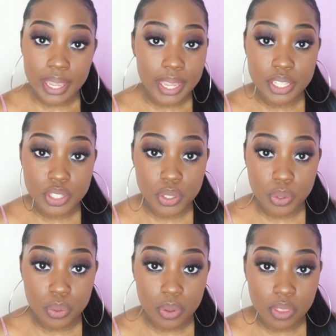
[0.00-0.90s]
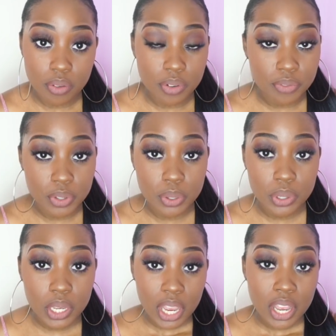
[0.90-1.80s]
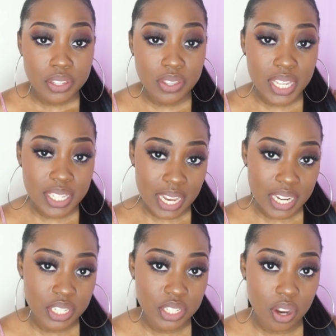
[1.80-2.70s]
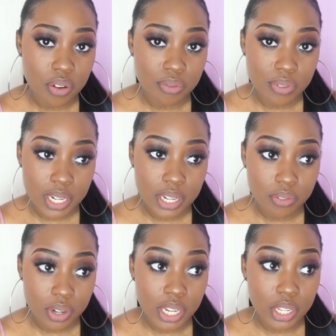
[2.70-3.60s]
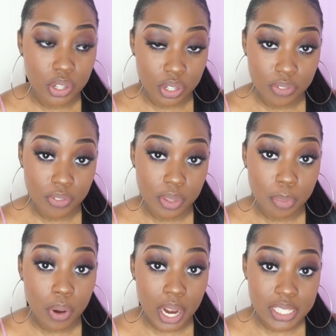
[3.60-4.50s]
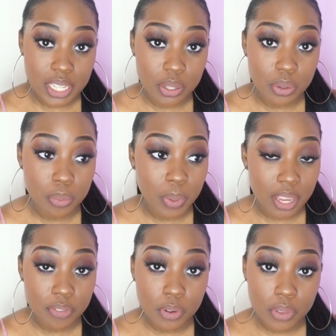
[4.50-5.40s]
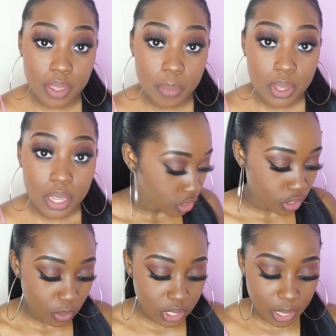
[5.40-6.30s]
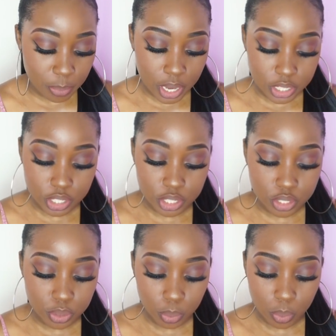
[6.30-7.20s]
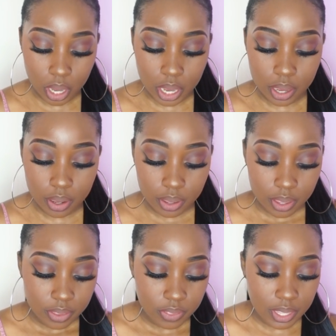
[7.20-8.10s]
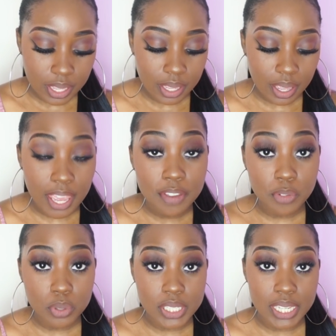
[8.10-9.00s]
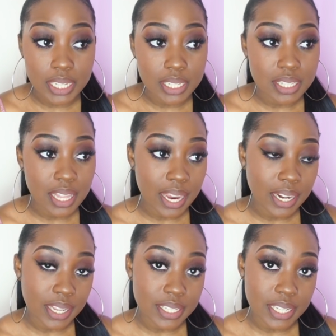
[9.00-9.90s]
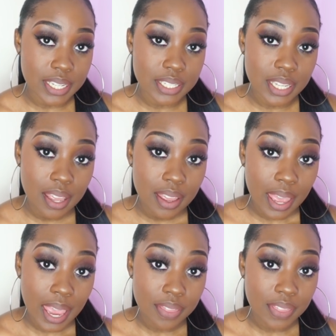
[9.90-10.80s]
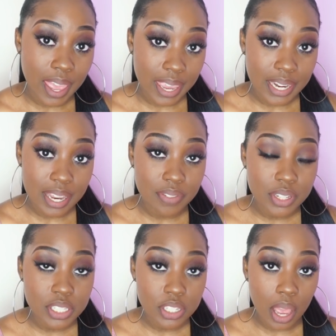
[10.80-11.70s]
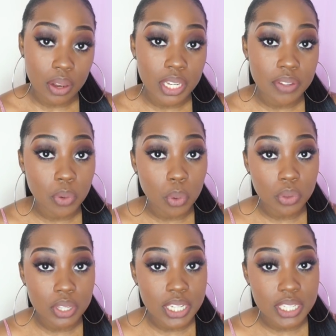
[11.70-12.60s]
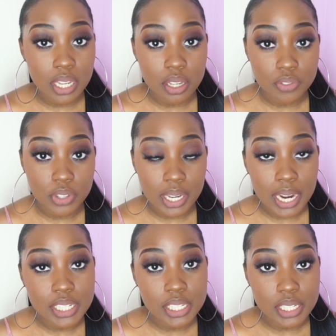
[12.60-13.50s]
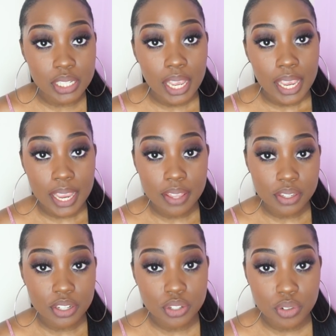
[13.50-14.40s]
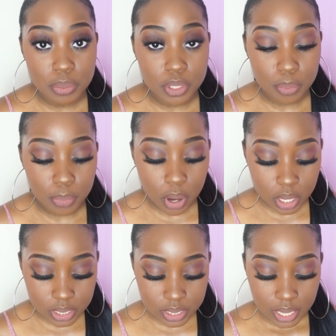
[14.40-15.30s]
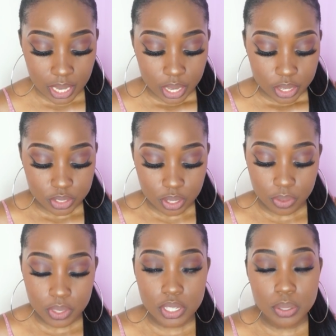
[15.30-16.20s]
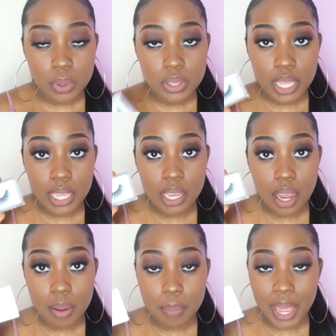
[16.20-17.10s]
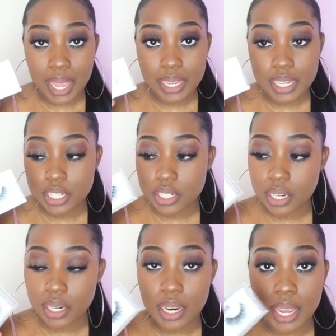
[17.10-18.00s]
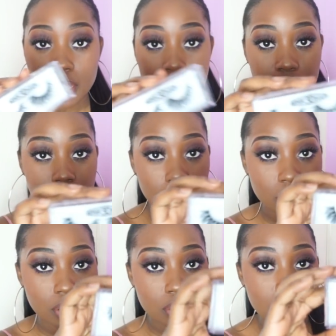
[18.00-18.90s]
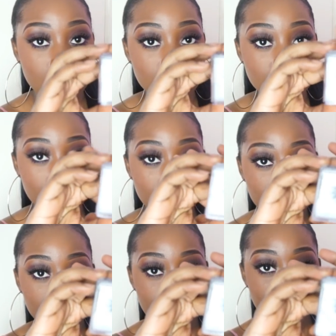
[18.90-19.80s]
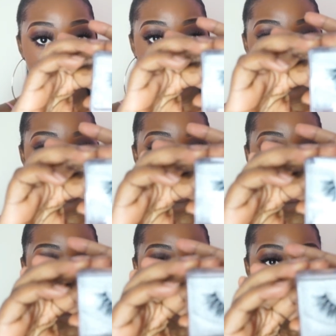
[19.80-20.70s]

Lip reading: into the review. So these lashes are really, really good for the price that you pay for them. So the ones I purchased were the A14s, the A19s, and the A11s. So I'll leave all the details for the lashes in the description box. So this is what they come packaged like. So sorry if there's a bit of a glare.